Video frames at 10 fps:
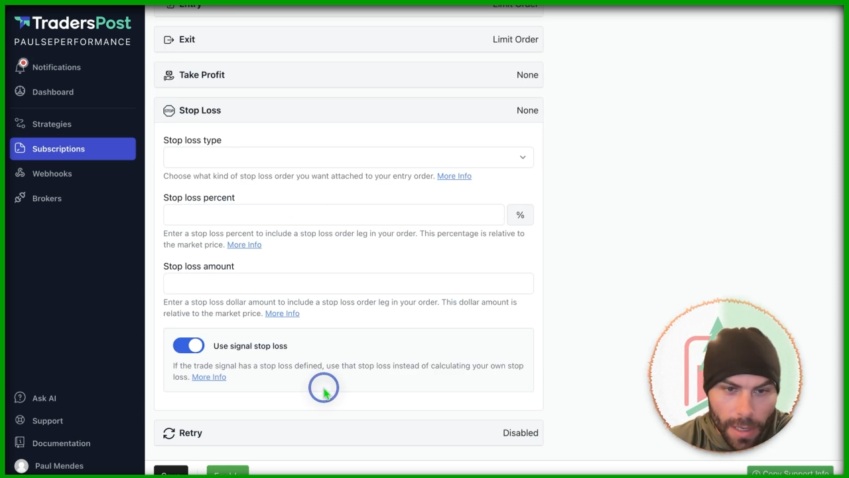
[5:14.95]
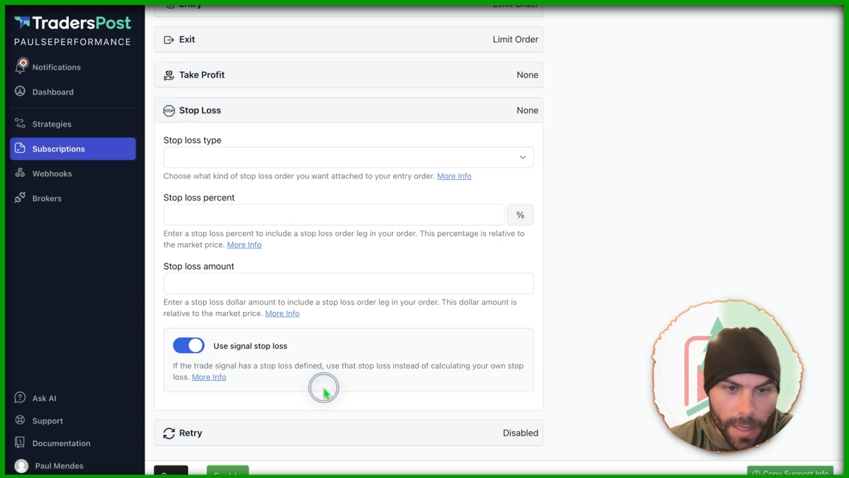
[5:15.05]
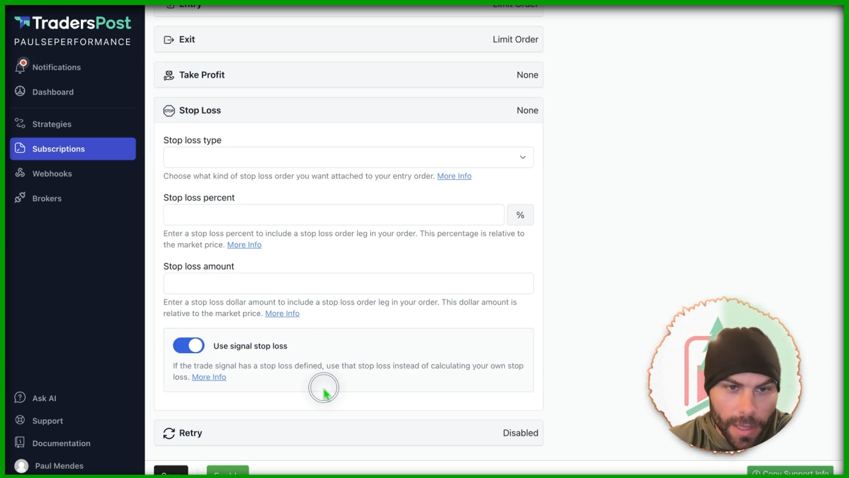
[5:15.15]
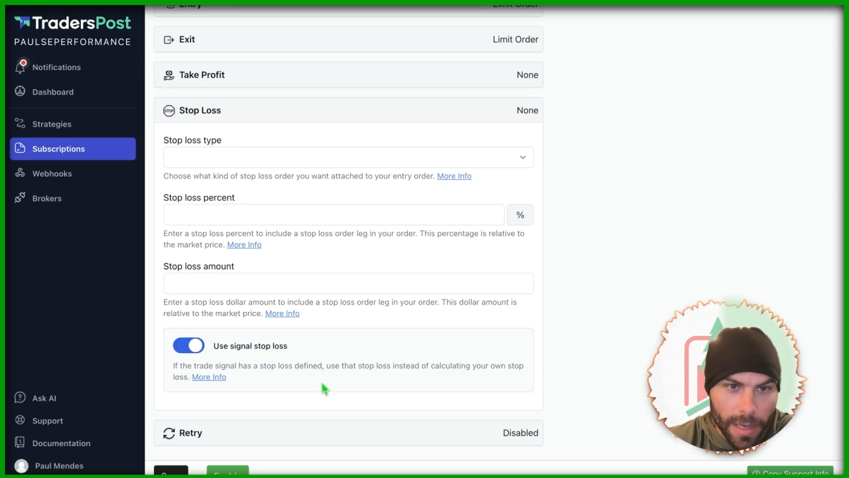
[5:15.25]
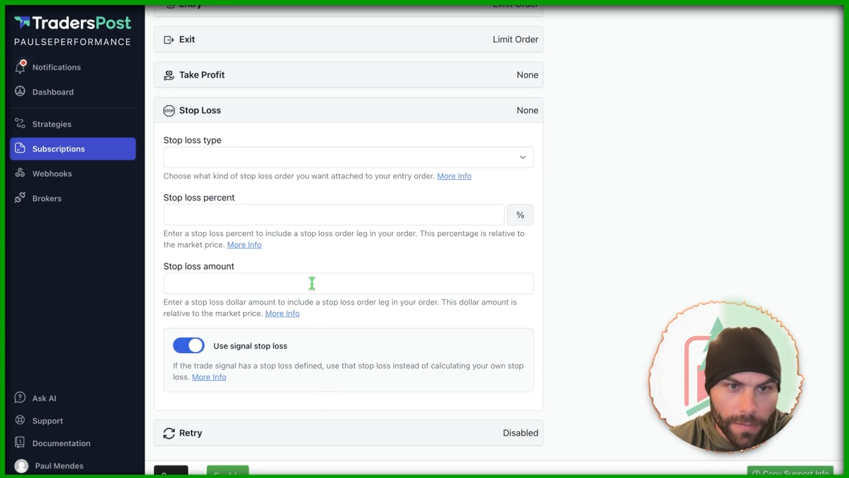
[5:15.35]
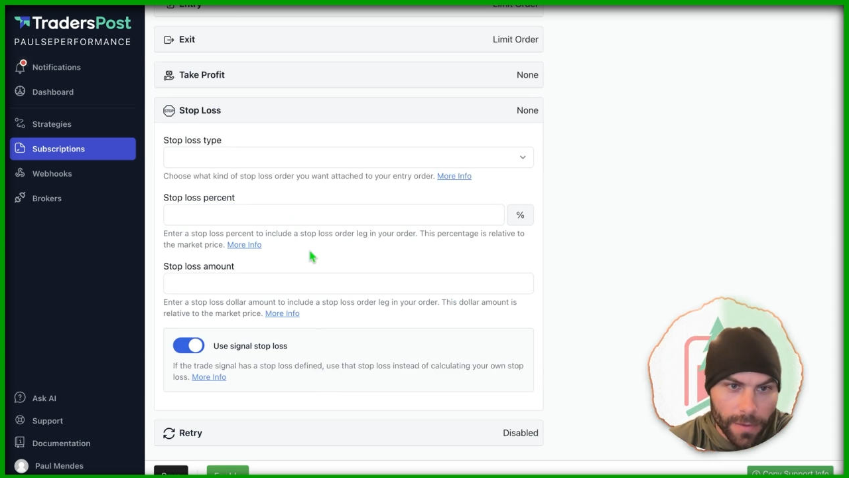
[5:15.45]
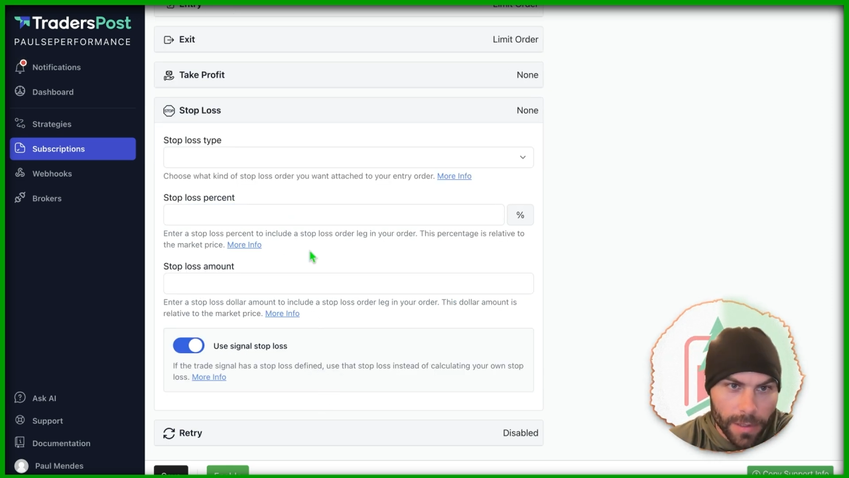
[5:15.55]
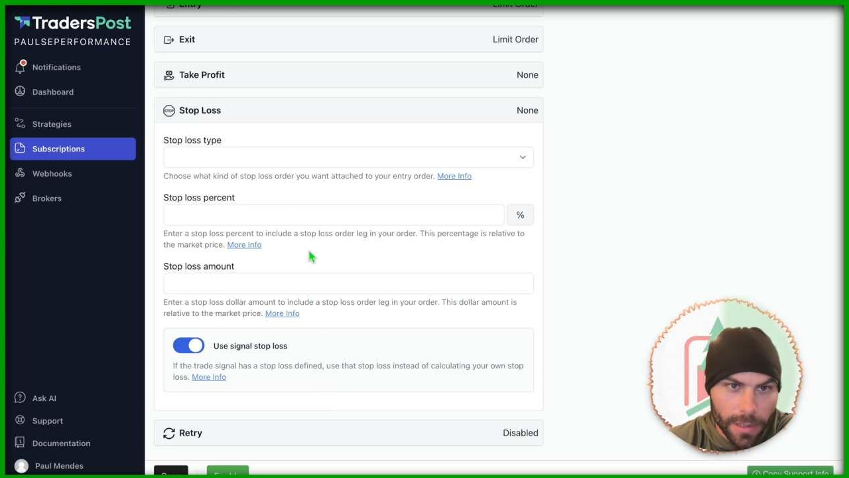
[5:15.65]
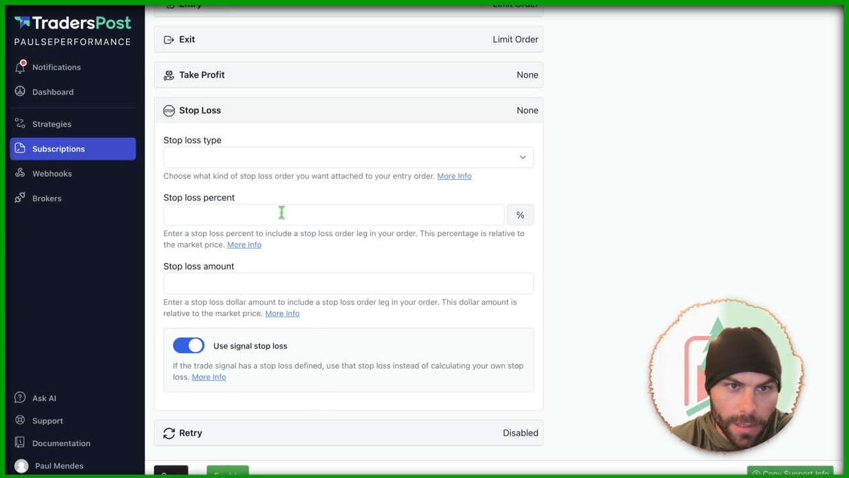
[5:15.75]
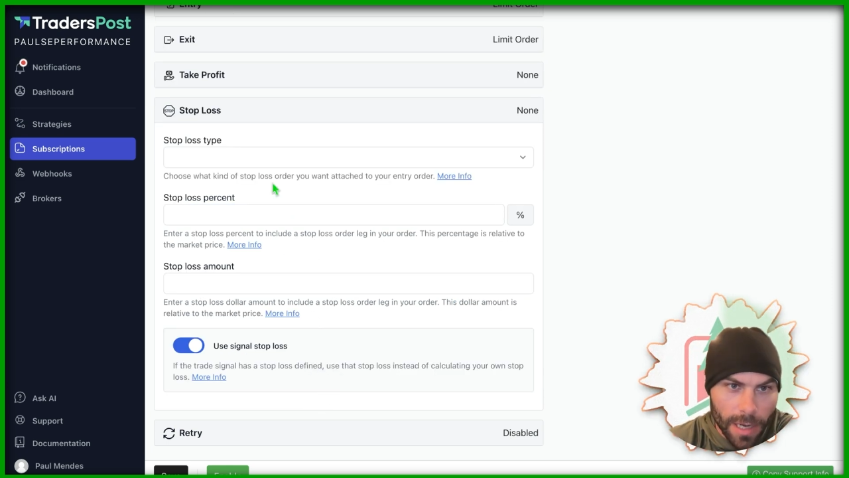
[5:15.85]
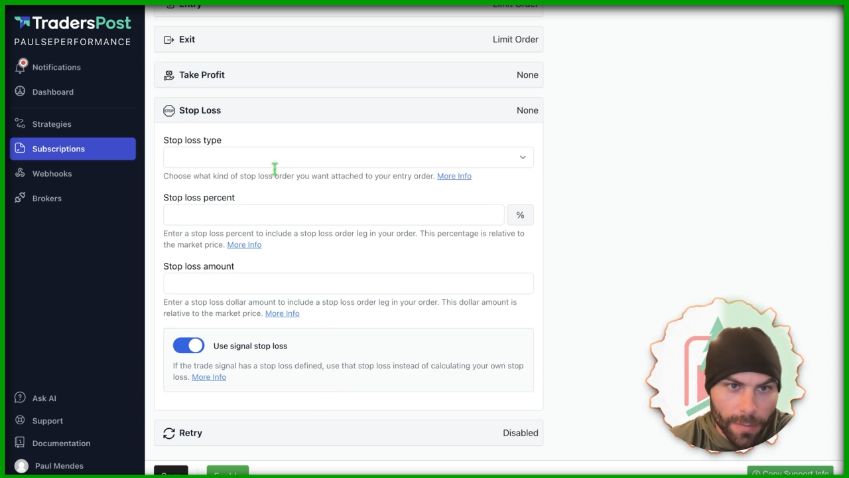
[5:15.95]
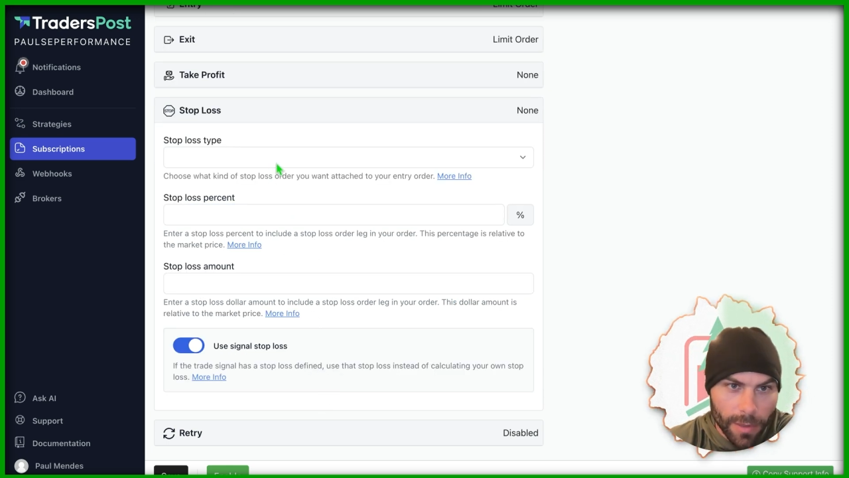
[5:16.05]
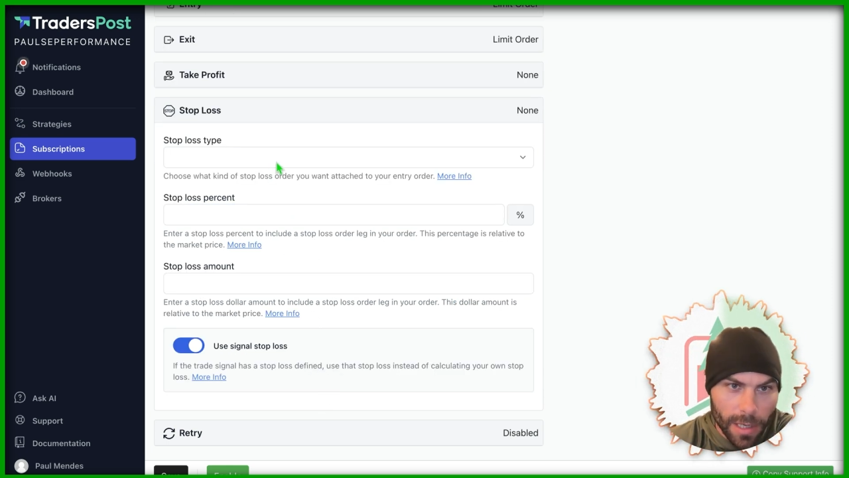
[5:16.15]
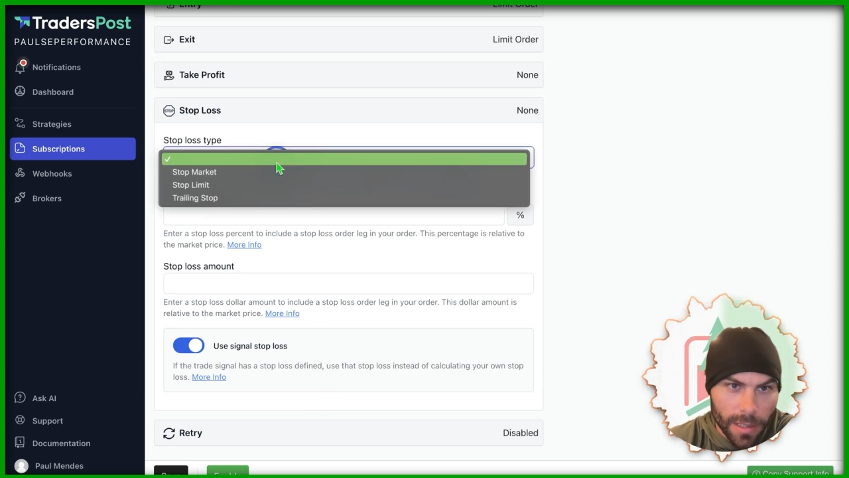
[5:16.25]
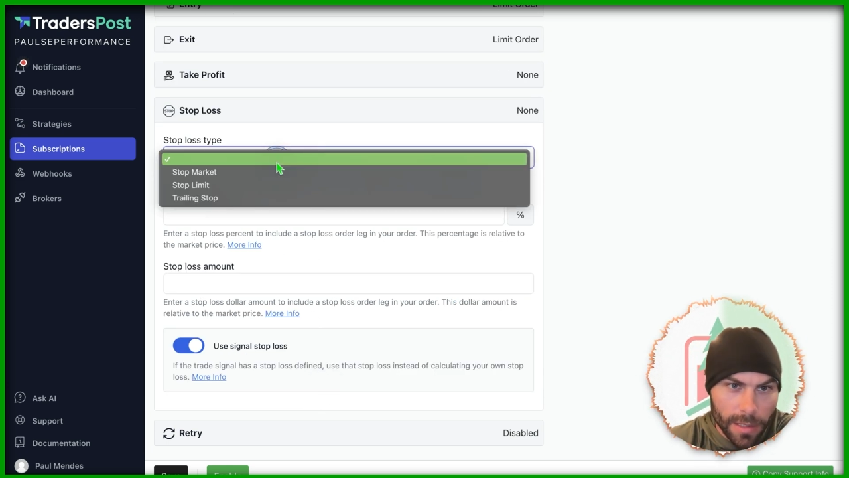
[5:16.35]
And then for the stop
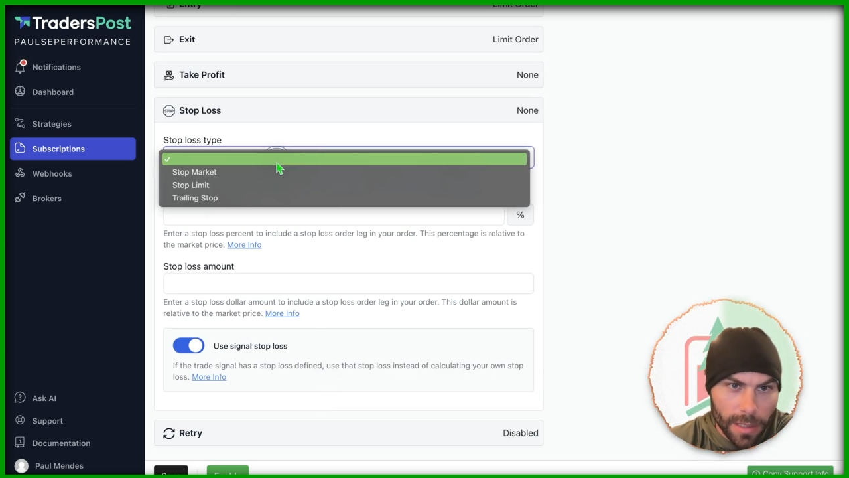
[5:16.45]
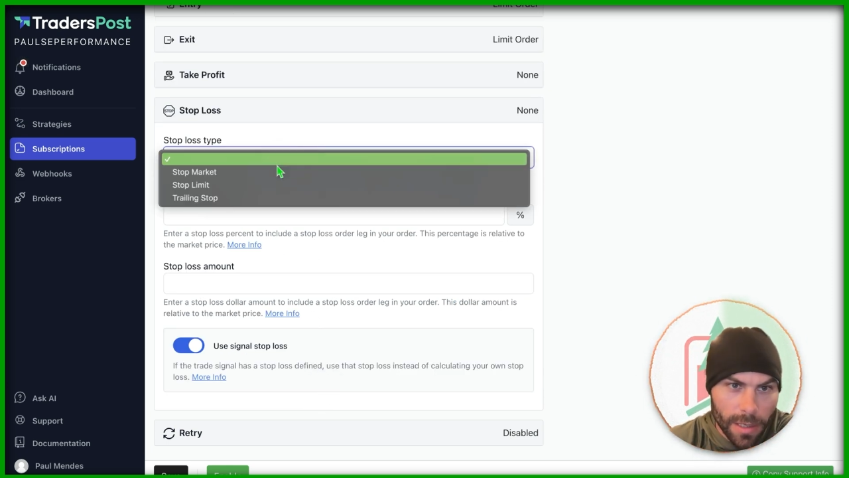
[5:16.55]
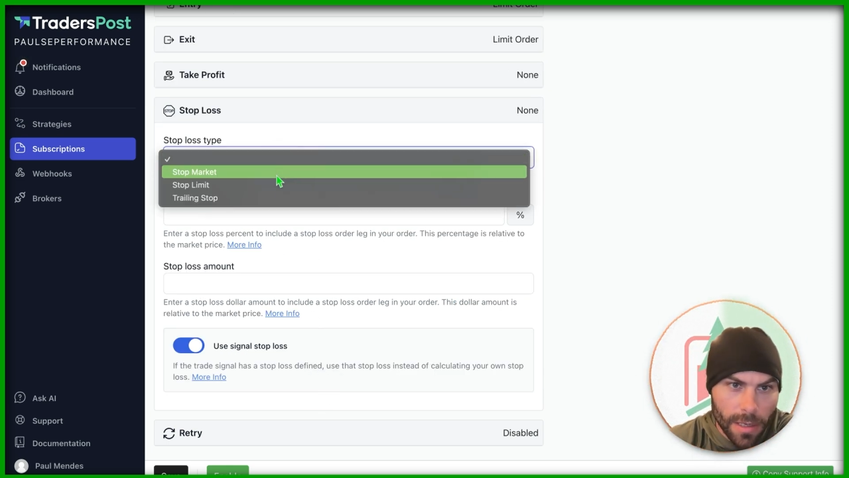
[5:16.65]
loss,